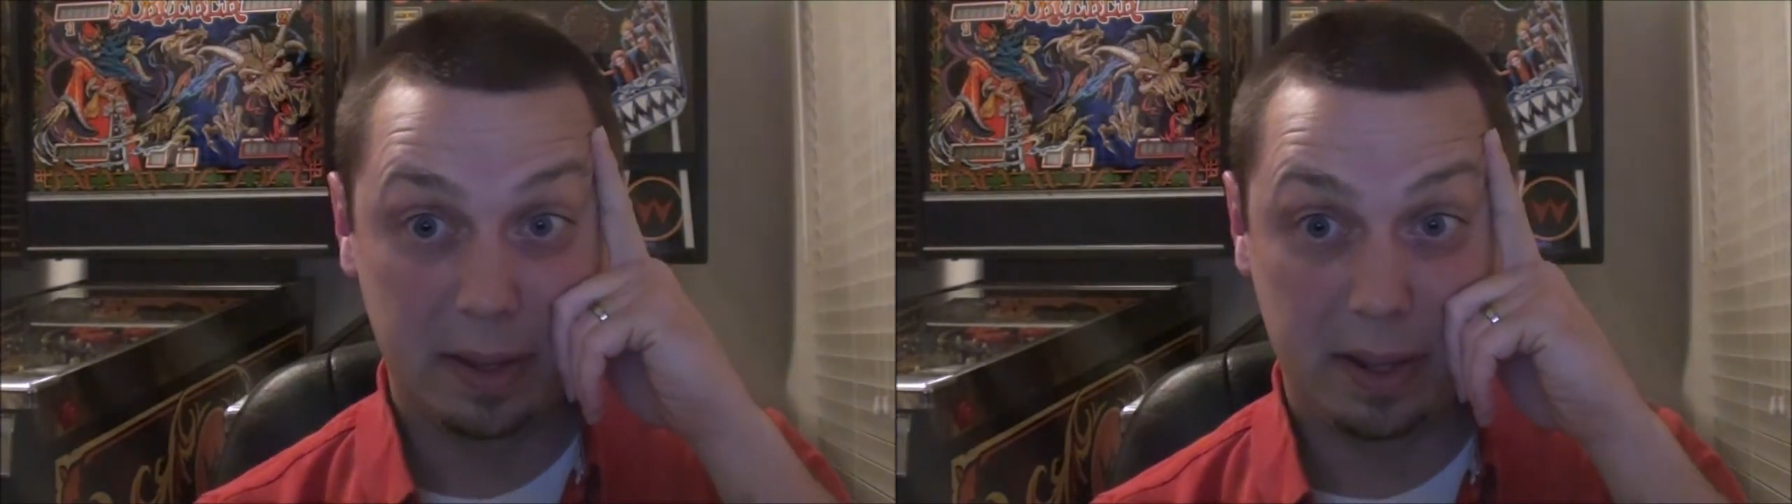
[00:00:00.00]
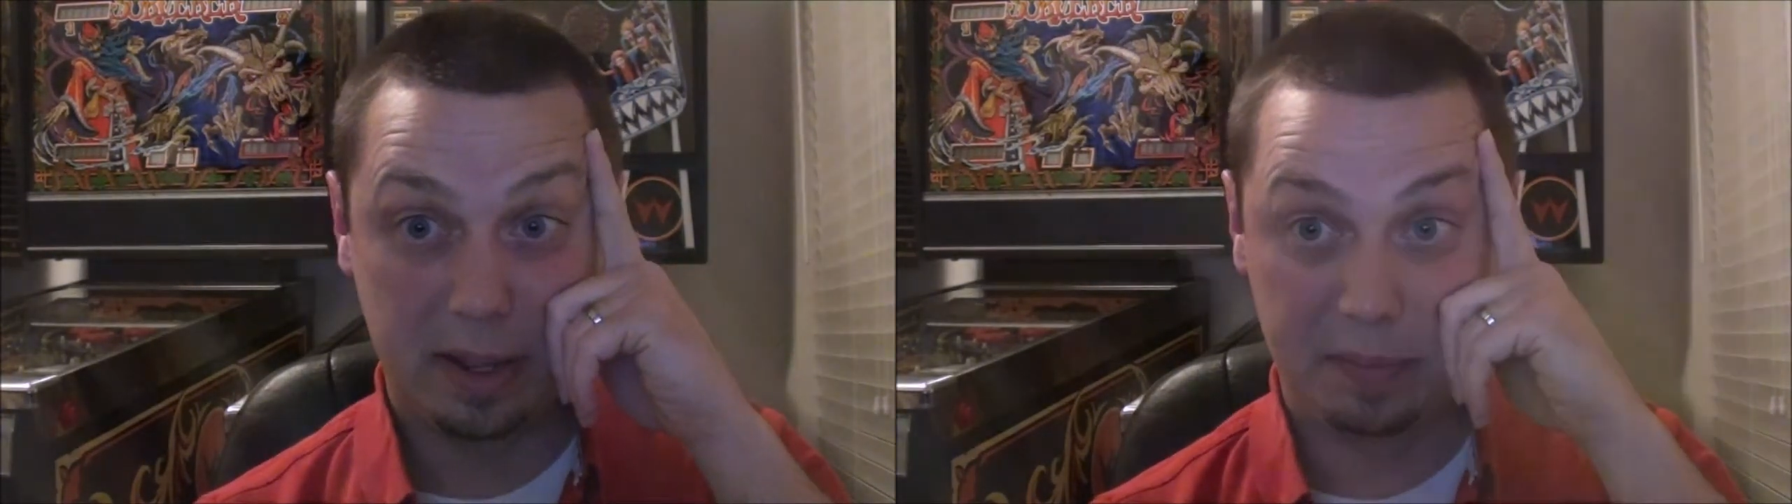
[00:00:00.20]

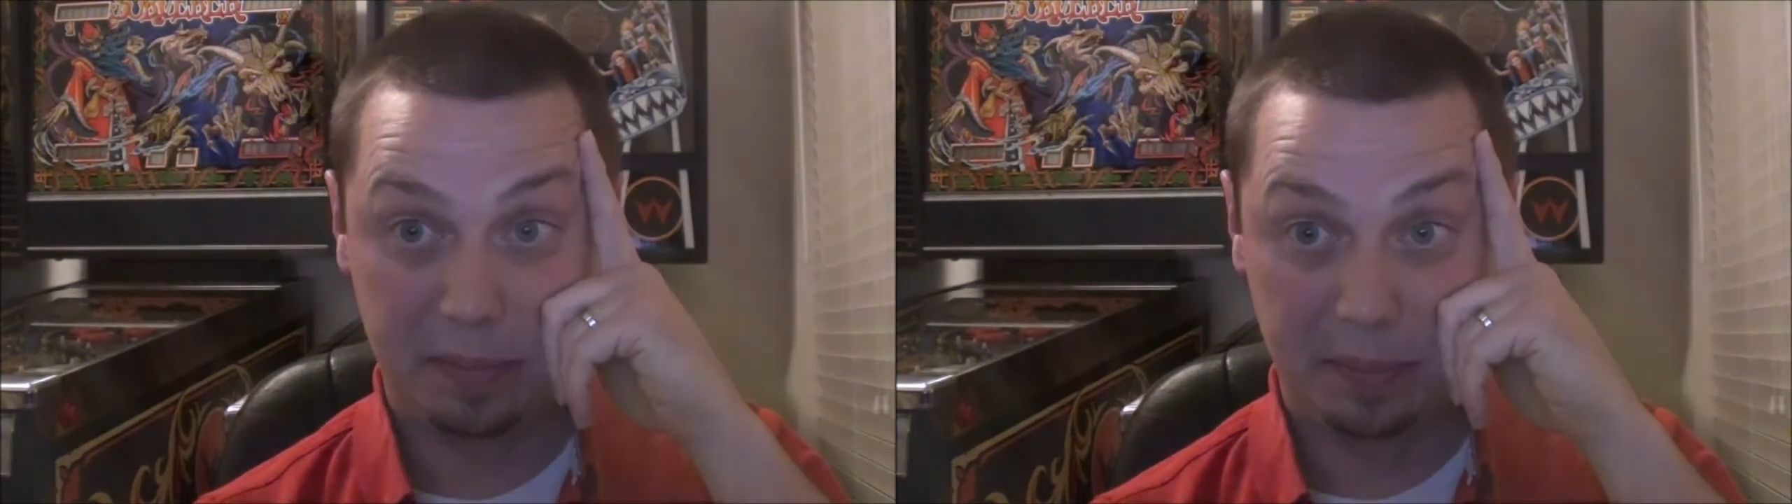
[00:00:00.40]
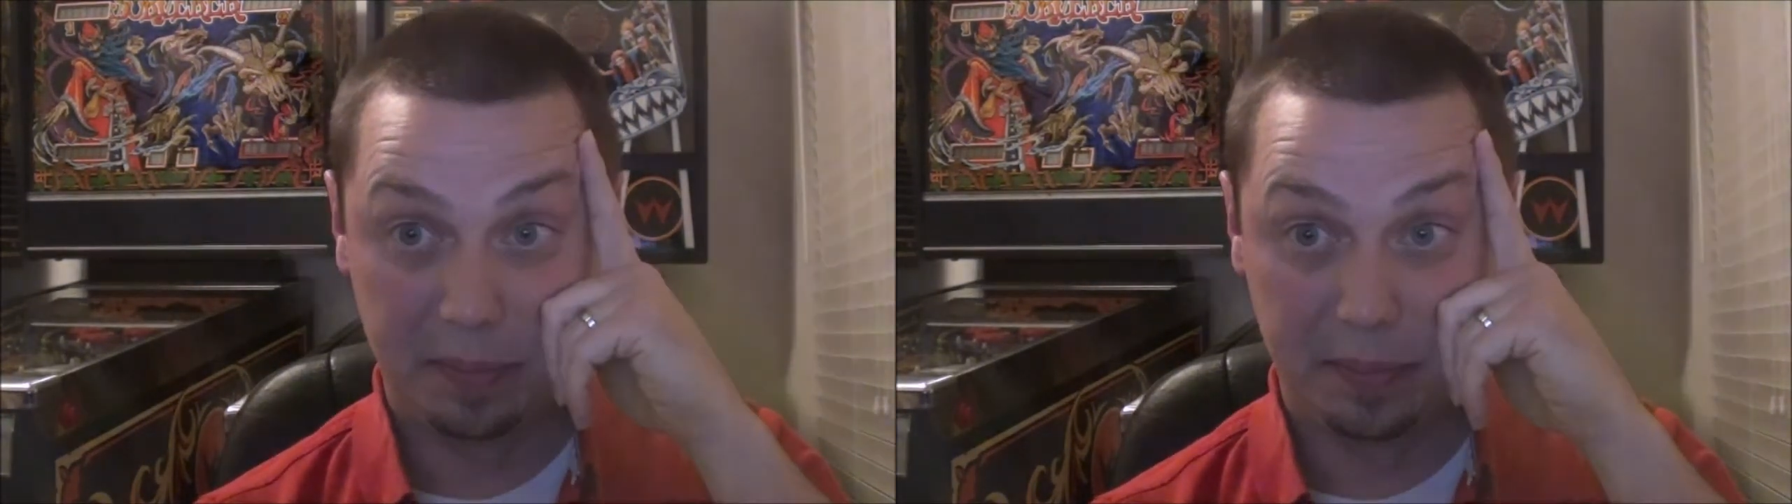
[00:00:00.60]

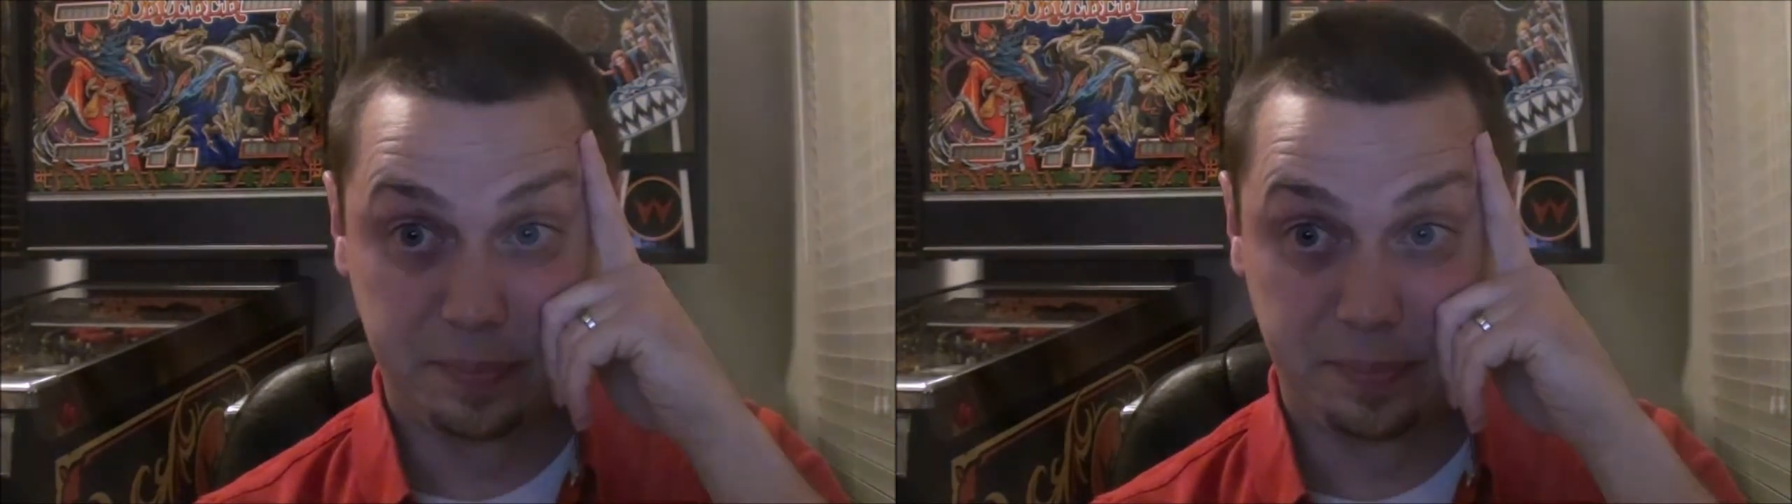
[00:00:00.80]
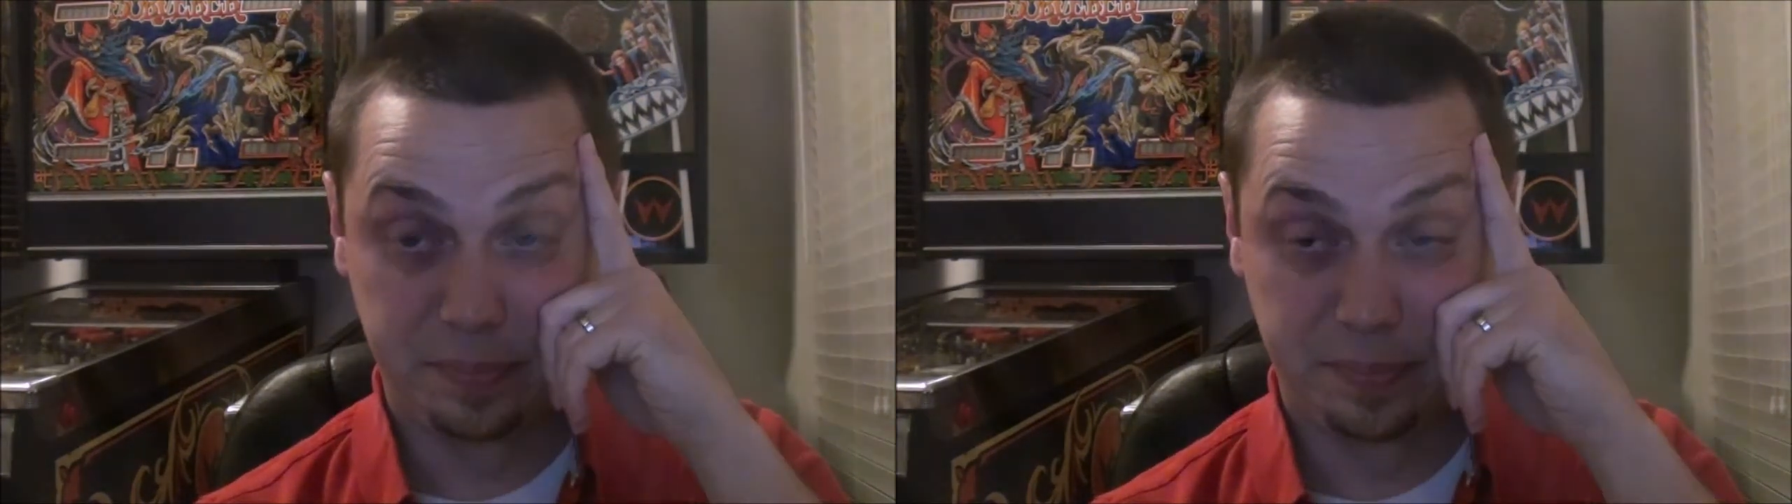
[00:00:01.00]
And
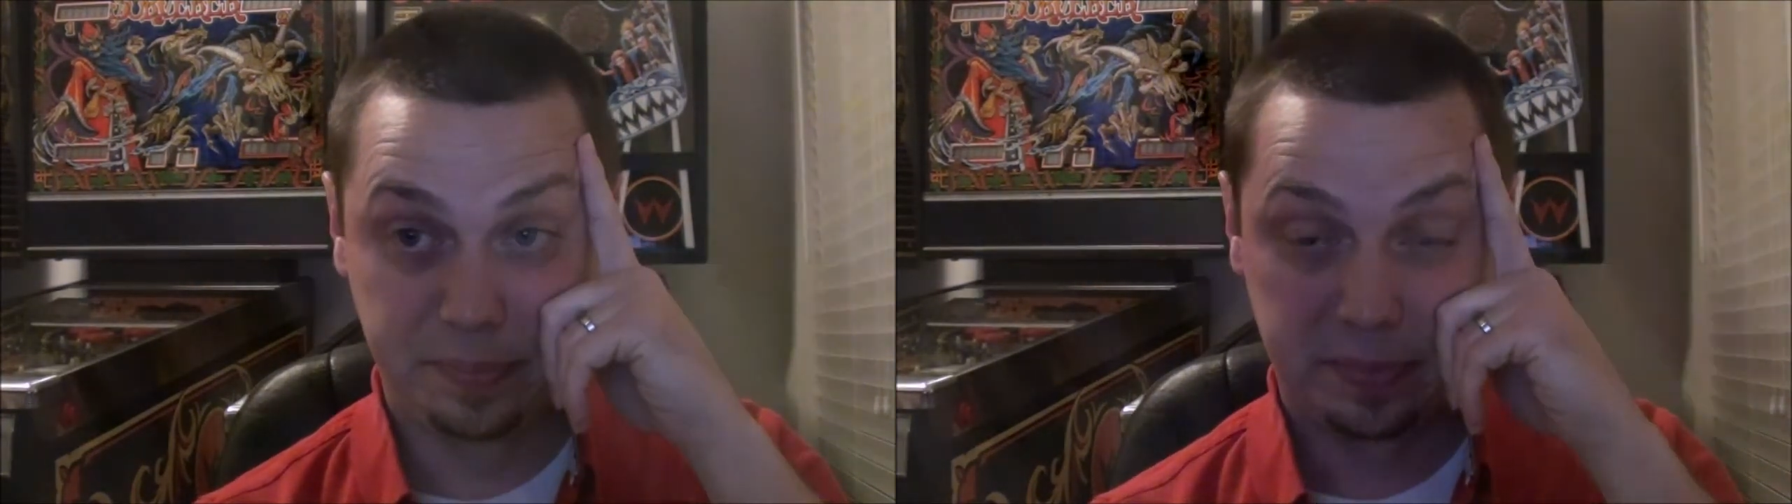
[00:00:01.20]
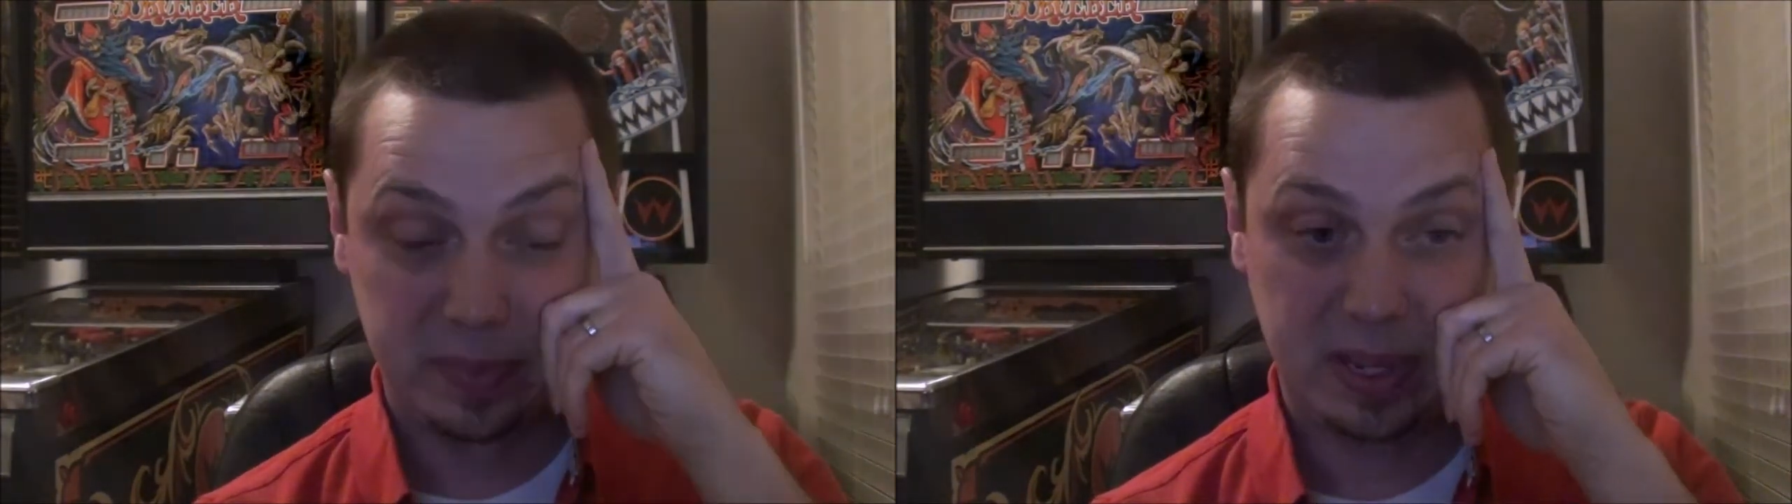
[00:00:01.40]

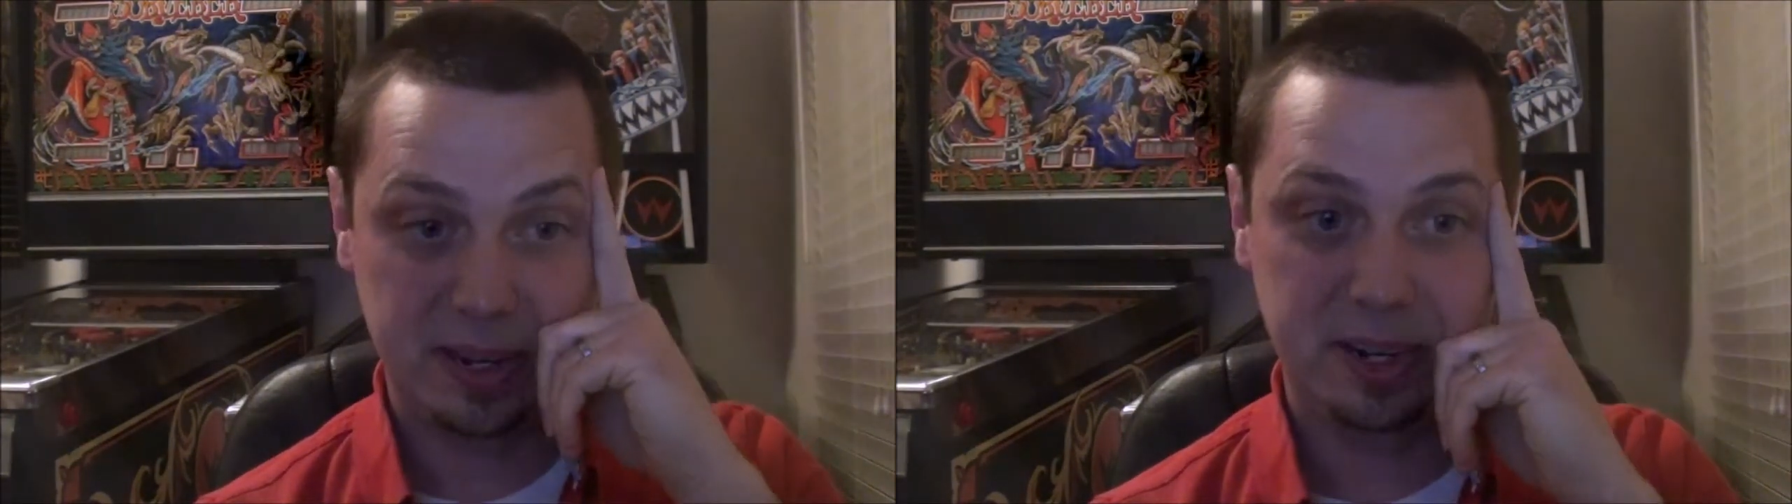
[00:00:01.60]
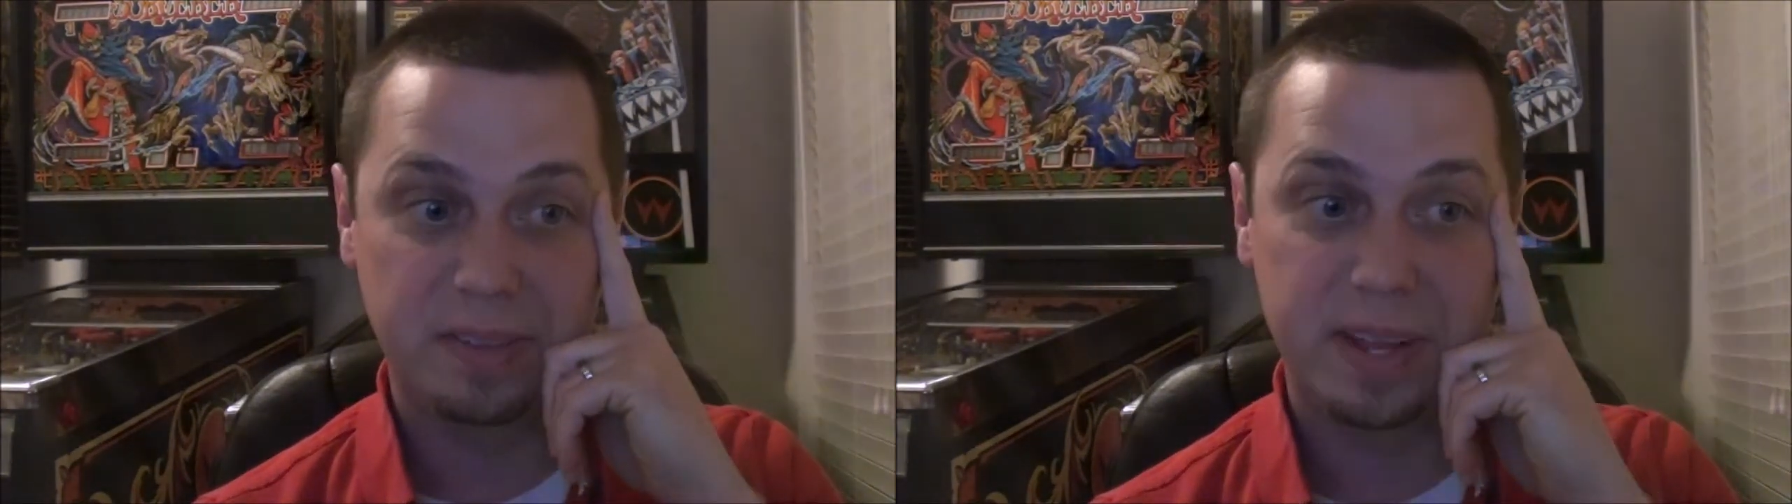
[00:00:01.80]

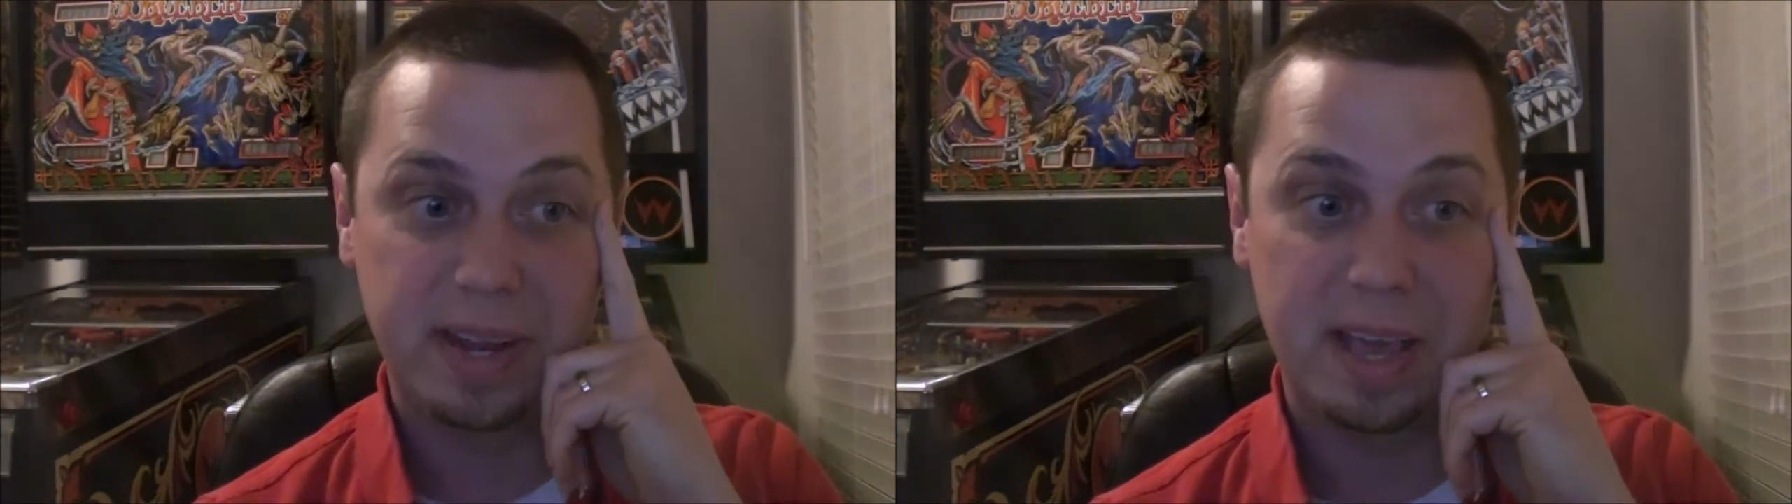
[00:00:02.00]
that